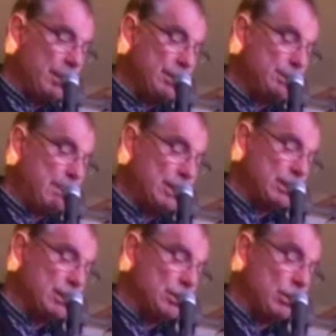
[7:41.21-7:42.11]
The
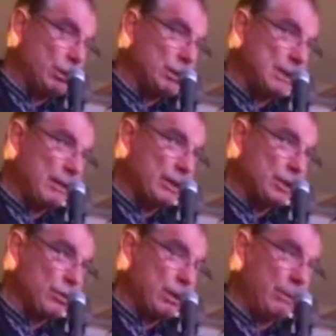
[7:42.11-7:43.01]
specialist doctors are
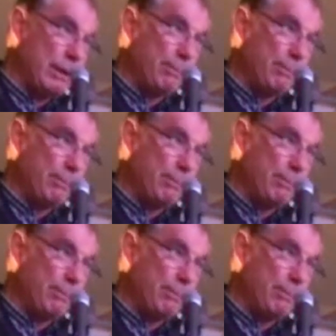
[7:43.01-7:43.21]
extremely